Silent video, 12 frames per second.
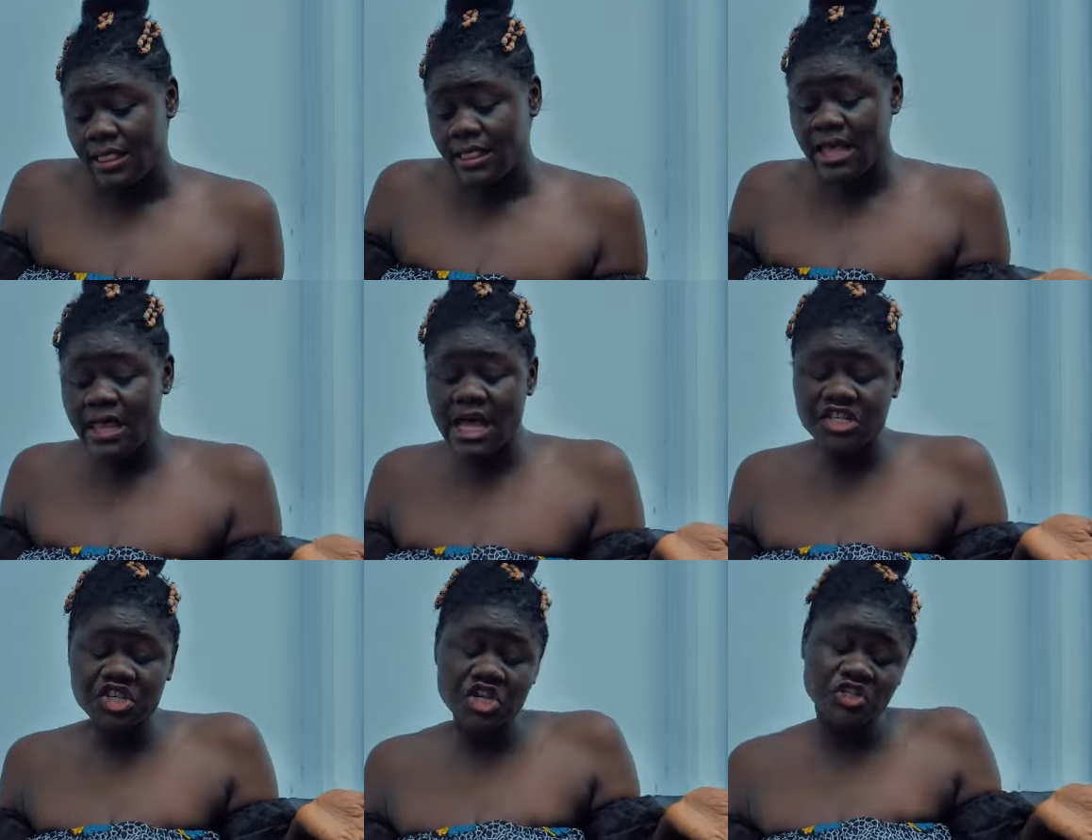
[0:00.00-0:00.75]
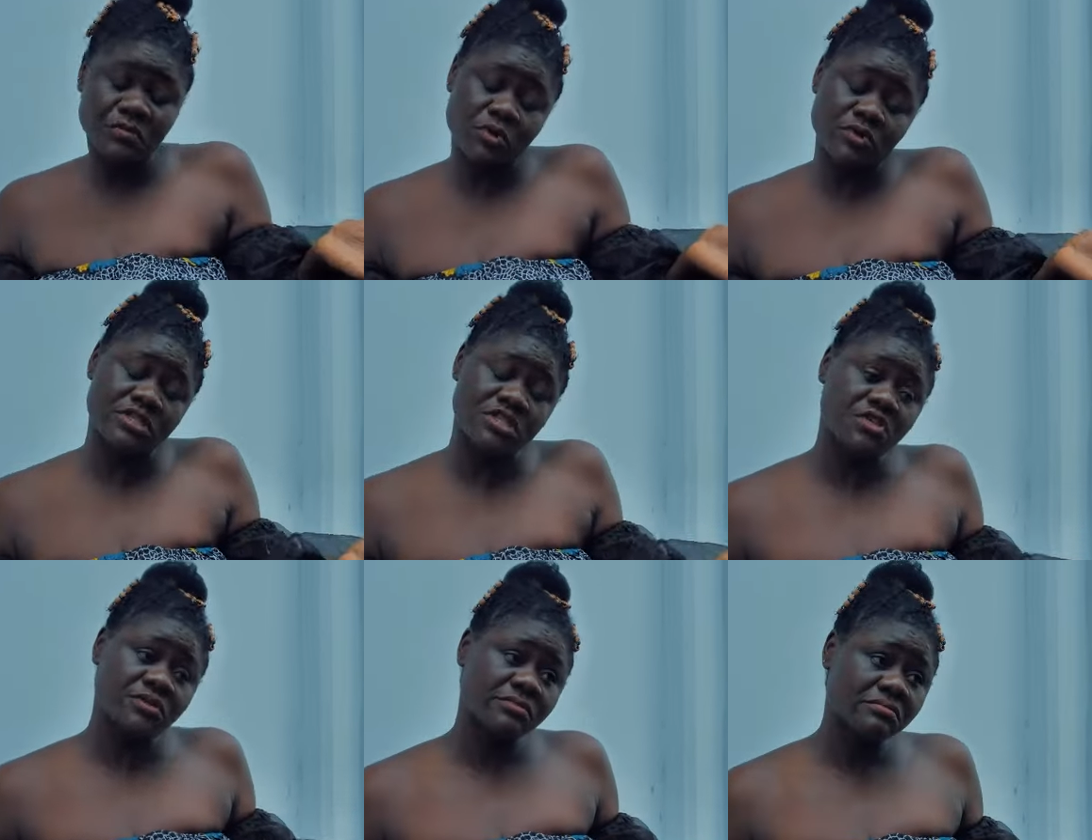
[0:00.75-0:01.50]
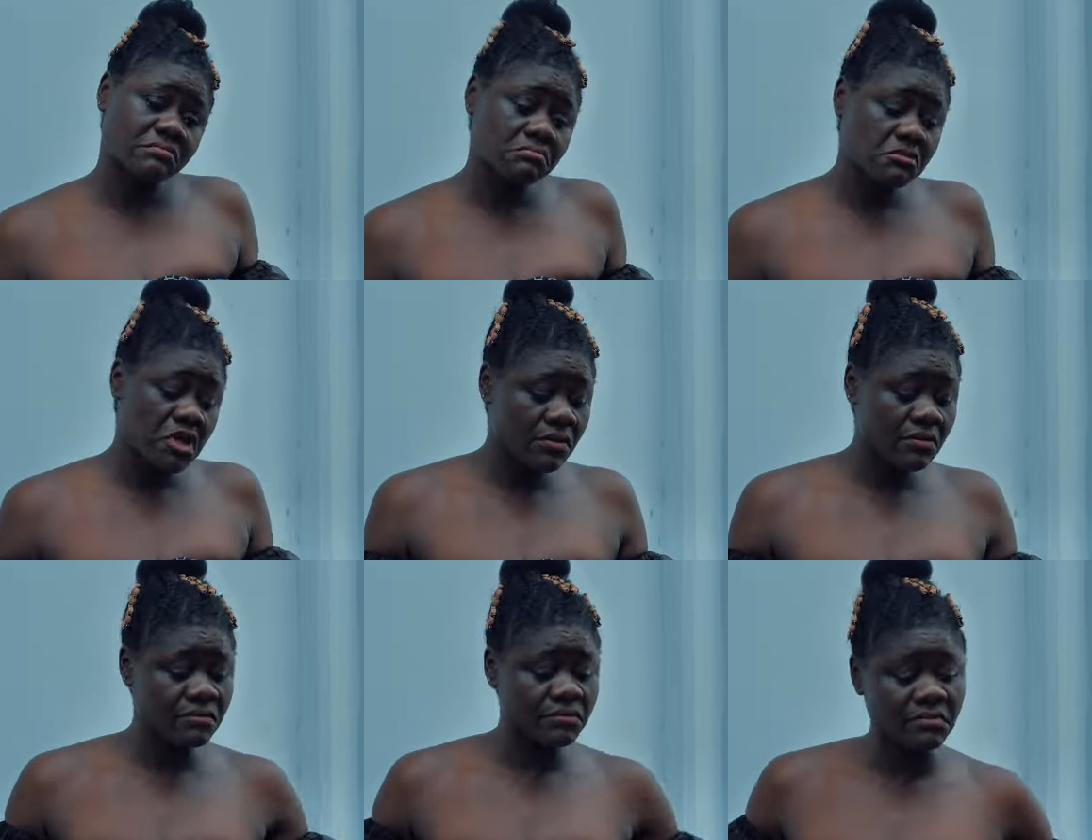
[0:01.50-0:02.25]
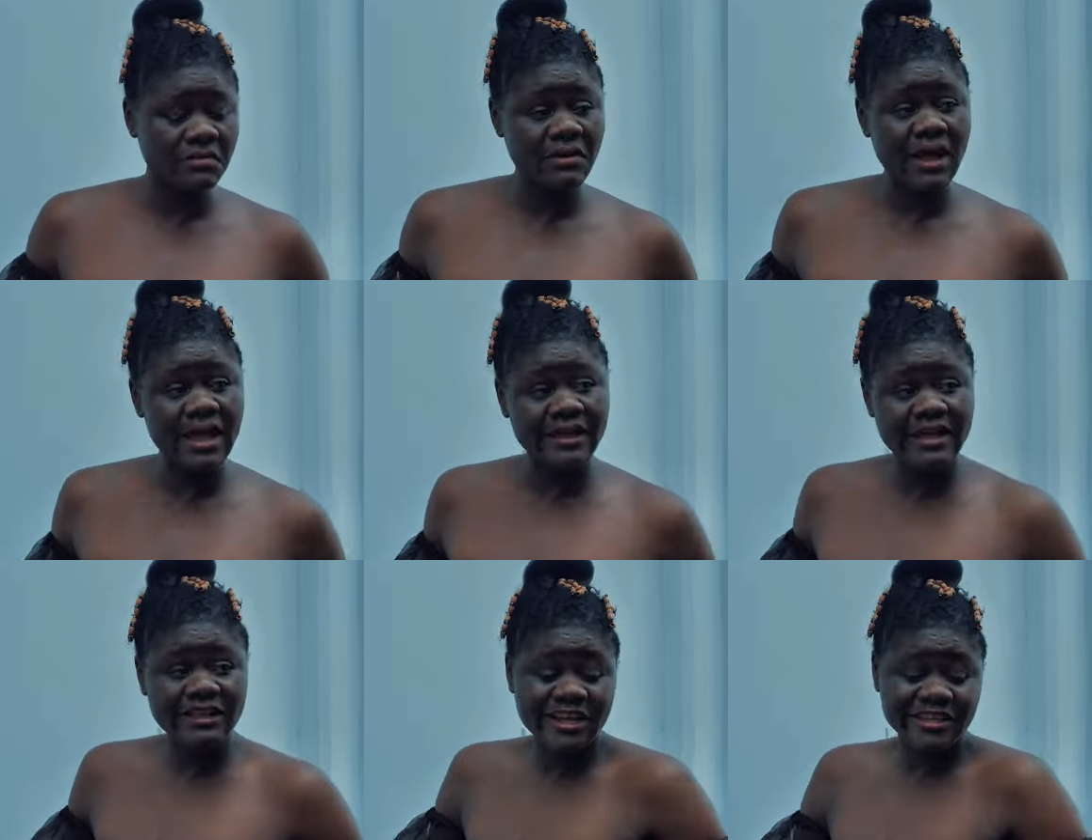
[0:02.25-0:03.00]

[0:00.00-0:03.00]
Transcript: let her change position. I can